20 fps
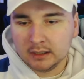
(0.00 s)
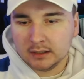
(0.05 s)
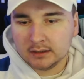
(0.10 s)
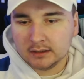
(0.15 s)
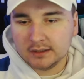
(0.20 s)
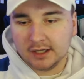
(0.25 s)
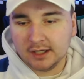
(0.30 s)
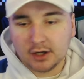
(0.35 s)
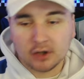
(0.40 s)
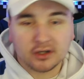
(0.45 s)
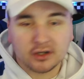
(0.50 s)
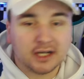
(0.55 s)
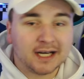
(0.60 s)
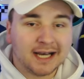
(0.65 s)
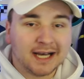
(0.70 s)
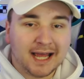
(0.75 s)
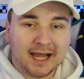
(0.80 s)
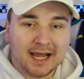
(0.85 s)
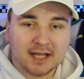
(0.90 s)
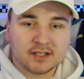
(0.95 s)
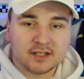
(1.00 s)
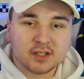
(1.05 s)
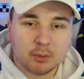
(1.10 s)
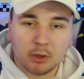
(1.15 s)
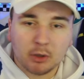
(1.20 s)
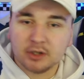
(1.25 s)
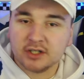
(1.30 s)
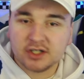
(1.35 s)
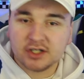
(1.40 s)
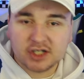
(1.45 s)
You're not going to let a
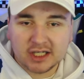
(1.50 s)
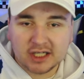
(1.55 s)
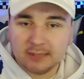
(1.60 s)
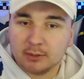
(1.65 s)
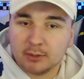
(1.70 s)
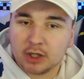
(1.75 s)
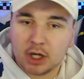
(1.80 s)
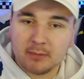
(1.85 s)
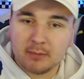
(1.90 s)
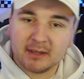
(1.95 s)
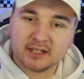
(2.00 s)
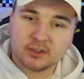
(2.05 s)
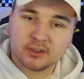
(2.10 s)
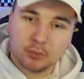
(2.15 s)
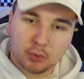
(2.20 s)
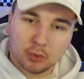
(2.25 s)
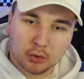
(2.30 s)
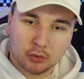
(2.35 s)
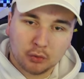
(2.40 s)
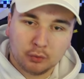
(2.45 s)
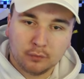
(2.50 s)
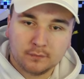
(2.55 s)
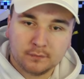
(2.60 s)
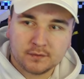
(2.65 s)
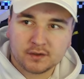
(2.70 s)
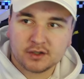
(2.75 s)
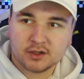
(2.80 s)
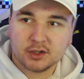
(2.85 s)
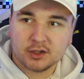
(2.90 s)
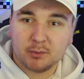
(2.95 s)
Tawanda Chiwa go back to
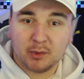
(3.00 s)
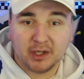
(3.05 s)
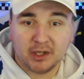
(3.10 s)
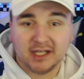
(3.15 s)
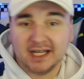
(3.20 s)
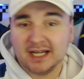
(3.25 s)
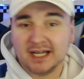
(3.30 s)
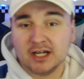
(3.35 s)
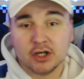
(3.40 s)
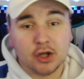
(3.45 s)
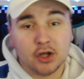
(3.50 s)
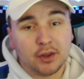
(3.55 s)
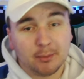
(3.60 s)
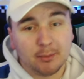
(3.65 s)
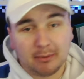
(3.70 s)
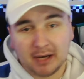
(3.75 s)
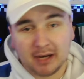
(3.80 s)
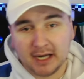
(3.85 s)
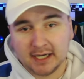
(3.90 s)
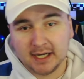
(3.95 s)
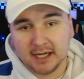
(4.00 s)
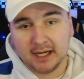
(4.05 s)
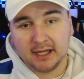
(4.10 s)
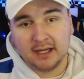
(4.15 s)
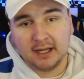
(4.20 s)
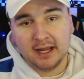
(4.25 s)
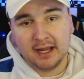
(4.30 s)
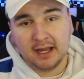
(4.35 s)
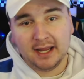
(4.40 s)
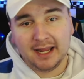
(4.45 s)
Wolves to bring in another player
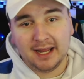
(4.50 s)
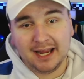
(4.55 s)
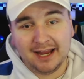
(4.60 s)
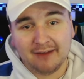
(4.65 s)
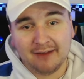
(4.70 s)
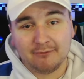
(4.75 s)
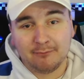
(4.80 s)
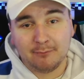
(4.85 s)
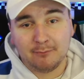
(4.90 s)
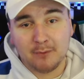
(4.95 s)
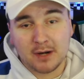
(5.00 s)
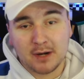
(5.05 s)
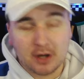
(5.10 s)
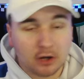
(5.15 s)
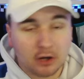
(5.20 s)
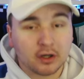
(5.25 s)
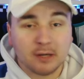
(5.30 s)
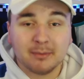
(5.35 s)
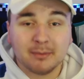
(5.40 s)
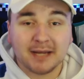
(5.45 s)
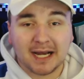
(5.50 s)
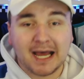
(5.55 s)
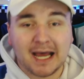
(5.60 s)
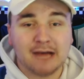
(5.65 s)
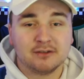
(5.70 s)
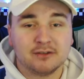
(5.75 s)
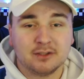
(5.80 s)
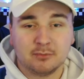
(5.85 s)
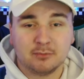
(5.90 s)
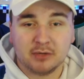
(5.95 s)
if we're not going to be allowed
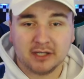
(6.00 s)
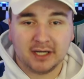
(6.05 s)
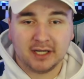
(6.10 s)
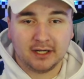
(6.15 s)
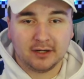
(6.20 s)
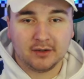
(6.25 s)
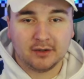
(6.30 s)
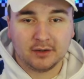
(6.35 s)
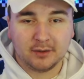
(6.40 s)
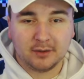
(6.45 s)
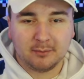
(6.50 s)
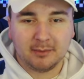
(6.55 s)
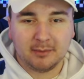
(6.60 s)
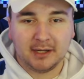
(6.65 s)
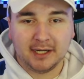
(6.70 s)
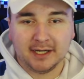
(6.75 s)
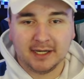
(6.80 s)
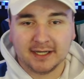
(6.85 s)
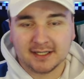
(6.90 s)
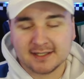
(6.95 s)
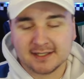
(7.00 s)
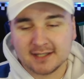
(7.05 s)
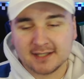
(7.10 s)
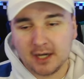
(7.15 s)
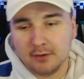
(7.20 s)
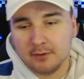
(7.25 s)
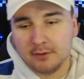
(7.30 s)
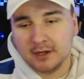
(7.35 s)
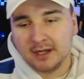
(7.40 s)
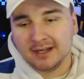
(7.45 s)
to bring in another player.
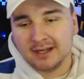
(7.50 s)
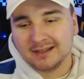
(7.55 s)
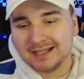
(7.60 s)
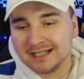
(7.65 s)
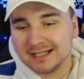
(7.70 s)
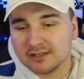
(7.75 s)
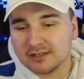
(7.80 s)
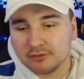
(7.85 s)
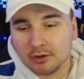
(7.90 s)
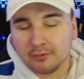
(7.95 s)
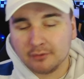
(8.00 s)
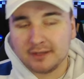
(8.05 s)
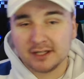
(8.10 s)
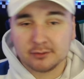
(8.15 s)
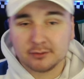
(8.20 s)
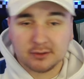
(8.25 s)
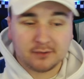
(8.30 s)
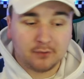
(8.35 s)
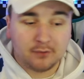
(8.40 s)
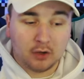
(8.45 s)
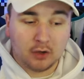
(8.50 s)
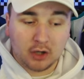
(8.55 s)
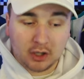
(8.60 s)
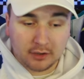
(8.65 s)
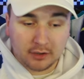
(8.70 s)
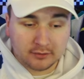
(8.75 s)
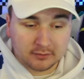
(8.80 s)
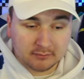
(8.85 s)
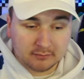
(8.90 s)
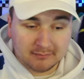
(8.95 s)
So these are all things which fall
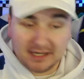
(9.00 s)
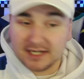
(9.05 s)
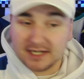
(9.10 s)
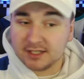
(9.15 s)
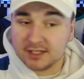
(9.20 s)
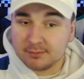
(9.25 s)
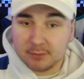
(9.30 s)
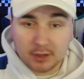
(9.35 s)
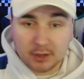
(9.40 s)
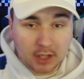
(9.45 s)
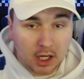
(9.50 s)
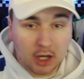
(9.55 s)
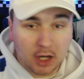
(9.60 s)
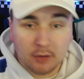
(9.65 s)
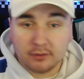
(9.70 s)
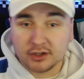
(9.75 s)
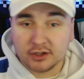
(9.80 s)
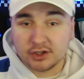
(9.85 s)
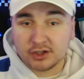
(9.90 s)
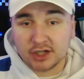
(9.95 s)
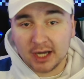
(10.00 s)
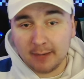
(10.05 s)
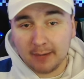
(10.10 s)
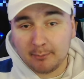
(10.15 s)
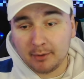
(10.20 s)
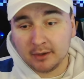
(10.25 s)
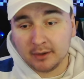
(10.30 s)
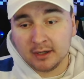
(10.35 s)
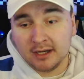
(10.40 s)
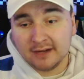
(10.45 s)
on management, ownership,
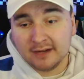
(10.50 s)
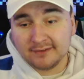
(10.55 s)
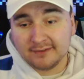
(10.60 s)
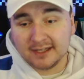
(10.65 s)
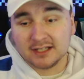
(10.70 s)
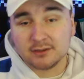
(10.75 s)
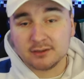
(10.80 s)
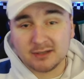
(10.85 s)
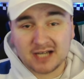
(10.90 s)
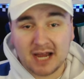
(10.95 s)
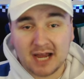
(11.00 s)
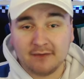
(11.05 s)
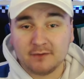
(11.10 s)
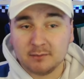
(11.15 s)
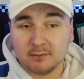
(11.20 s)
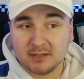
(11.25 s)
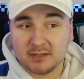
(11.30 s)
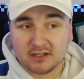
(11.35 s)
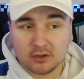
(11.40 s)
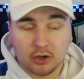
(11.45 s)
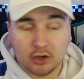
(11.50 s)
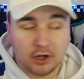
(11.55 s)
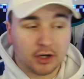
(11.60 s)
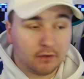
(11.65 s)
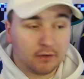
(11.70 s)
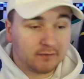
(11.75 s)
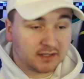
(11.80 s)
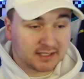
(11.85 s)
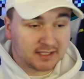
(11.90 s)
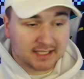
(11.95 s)
and things which have to be sorted.
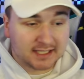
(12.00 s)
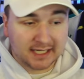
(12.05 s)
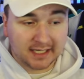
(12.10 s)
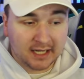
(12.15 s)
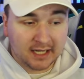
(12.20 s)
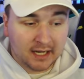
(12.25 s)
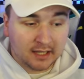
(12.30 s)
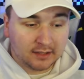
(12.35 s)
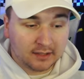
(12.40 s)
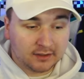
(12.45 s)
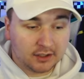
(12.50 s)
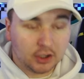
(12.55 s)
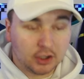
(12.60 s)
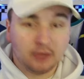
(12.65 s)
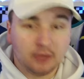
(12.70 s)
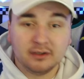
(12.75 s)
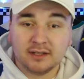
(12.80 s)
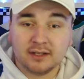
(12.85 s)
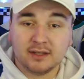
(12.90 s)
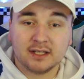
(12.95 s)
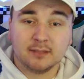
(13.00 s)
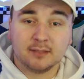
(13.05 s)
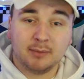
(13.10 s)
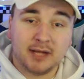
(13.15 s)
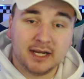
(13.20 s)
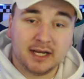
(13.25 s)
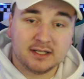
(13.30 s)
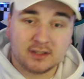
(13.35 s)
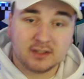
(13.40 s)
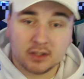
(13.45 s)
Obviously, the only thing the
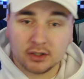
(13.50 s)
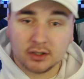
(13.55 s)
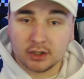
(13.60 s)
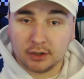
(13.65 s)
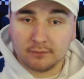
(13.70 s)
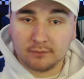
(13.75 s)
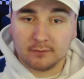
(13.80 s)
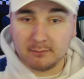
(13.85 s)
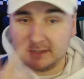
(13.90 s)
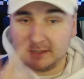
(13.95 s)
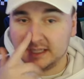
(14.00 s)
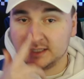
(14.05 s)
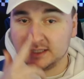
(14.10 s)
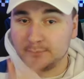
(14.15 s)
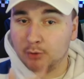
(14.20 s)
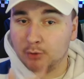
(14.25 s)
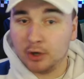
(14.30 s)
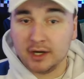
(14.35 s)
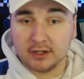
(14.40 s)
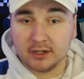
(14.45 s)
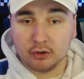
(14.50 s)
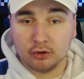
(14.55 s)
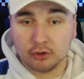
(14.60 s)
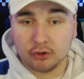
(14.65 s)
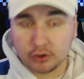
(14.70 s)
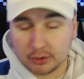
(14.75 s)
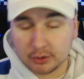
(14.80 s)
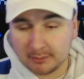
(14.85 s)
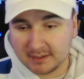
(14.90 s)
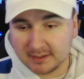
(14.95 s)
players can do for me is put in
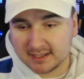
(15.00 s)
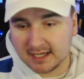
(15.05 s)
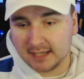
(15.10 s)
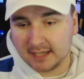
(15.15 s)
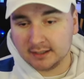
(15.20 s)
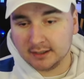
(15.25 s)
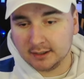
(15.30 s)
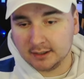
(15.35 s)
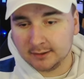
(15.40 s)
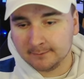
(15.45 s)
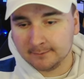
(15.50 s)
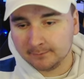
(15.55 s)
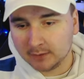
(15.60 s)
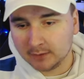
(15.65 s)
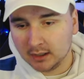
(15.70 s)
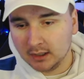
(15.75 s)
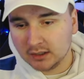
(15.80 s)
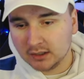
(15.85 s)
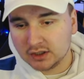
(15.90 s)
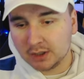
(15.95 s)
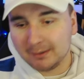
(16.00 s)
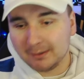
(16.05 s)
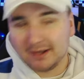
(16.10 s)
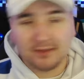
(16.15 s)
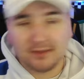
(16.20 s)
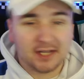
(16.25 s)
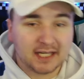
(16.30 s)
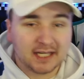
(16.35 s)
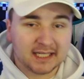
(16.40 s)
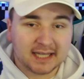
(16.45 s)
100%. And do I
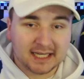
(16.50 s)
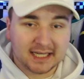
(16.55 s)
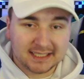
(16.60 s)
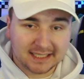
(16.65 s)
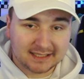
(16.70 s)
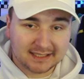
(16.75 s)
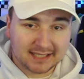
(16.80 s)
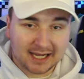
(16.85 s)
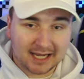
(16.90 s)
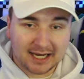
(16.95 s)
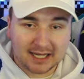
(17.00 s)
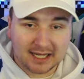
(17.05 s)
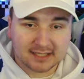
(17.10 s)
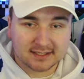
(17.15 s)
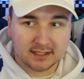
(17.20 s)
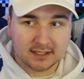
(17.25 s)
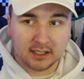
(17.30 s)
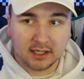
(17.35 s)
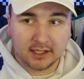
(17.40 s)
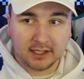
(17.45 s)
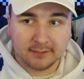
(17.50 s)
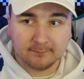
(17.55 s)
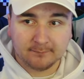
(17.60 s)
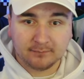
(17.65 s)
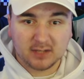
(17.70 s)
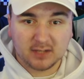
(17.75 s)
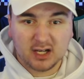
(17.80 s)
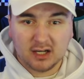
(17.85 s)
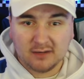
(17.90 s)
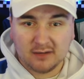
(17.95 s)
think they did that last night?
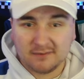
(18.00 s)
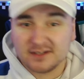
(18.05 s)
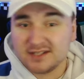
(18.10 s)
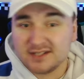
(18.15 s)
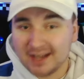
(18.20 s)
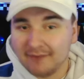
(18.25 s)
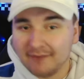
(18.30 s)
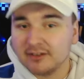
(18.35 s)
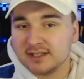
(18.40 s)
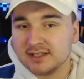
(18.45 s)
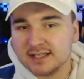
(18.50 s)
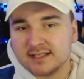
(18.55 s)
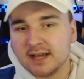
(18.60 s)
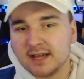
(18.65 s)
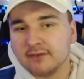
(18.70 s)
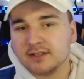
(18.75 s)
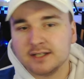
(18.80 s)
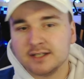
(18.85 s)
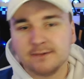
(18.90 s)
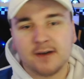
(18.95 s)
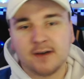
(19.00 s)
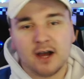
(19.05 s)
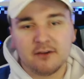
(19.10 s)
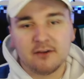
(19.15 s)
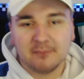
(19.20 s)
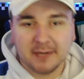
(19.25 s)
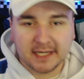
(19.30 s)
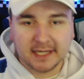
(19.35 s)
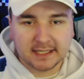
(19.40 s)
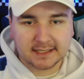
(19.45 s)
For 70, 75
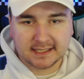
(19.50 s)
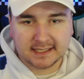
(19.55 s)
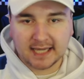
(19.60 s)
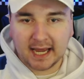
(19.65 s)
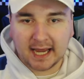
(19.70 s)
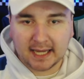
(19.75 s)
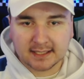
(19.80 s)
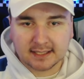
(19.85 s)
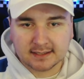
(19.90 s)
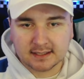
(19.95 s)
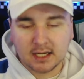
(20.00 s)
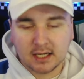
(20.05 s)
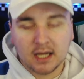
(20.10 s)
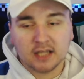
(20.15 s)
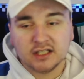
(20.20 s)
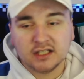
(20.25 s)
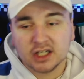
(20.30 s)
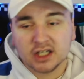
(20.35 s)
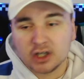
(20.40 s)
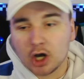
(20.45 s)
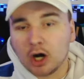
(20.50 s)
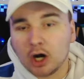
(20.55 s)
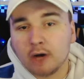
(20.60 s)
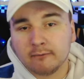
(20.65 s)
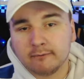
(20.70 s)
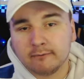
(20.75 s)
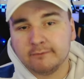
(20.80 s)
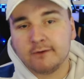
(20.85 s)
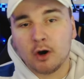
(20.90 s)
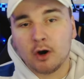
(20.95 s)
minutes, yes. You can't
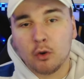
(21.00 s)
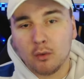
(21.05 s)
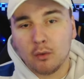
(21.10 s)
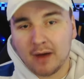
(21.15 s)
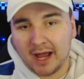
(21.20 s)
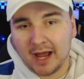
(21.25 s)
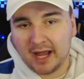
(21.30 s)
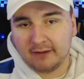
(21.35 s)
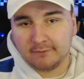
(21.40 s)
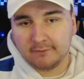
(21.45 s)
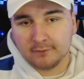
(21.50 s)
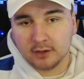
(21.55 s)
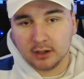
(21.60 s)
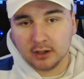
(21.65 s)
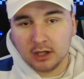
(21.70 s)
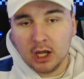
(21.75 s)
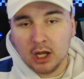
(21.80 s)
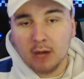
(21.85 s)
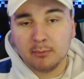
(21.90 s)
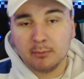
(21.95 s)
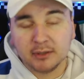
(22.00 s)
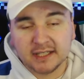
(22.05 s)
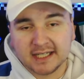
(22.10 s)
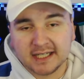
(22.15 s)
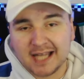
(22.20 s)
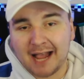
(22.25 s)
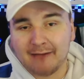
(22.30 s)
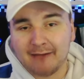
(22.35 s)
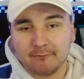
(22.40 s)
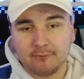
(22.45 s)
fault effort, but you
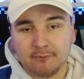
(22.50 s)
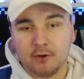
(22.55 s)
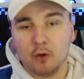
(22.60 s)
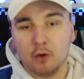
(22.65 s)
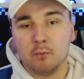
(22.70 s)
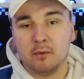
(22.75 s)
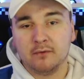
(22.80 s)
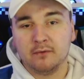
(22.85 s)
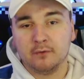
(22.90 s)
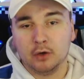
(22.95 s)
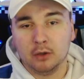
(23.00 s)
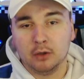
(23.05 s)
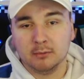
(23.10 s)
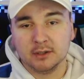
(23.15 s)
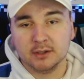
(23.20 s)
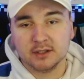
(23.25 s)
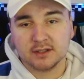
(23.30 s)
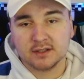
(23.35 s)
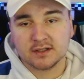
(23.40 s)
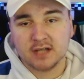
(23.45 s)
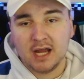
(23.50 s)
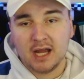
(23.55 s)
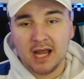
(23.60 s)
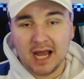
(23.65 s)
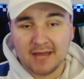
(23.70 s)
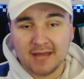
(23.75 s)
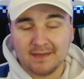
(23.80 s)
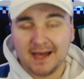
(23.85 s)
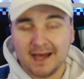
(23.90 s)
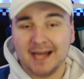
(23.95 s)
can fault performance.
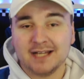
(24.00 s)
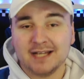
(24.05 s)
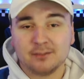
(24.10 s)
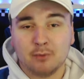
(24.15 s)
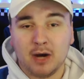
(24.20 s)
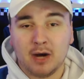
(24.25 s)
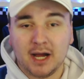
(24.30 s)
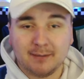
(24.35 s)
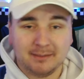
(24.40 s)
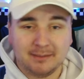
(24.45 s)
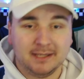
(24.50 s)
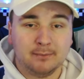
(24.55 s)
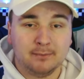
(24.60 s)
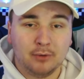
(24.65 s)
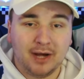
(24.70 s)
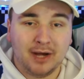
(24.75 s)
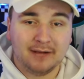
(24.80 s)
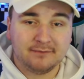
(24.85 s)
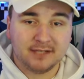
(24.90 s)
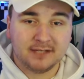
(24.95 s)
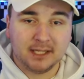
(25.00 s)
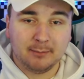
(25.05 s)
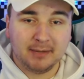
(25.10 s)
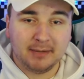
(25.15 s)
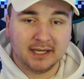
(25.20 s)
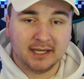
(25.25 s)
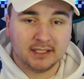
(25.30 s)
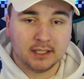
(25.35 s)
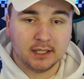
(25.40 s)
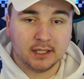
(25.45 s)
And that is why people have the
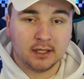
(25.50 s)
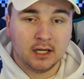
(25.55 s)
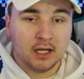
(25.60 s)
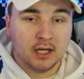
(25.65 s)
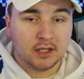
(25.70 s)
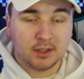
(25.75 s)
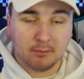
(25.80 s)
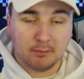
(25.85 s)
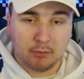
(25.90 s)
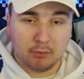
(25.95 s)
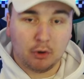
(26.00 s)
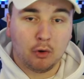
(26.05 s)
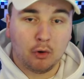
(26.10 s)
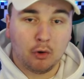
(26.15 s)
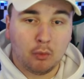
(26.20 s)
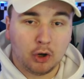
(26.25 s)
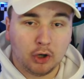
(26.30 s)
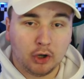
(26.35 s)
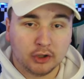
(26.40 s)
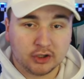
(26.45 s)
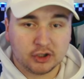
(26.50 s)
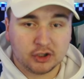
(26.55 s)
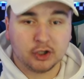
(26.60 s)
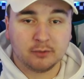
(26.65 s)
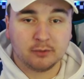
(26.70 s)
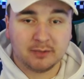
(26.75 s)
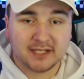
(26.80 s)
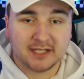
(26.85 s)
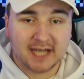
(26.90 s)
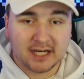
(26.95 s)
opinion that Paul Warne should
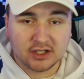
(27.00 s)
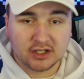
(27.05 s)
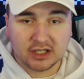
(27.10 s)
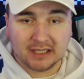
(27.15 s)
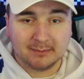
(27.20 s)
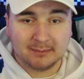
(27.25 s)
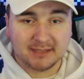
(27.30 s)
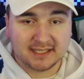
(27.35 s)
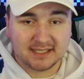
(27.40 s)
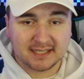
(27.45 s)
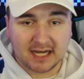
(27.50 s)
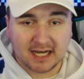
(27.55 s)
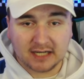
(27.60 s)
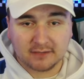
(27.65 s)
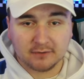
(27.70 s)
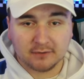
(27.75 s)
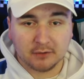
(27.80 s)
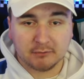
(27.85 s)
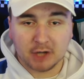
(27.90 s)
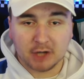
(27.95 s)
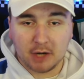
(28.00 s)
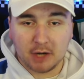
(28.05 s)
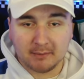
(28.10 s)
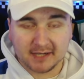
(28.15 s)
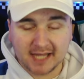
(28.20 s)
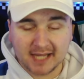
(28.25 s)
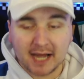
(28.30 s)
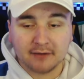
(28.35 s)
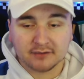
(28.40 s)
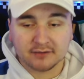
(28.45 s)
potentially be sacked from Derby
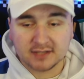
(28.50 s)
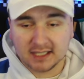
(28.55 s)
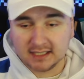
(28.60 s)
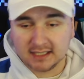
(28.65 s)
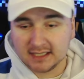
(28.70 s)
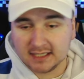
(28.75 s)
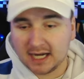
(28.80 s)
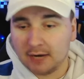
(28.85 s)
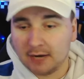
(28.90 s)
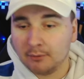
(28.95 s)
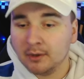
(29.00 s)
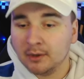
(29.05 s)
County. Now,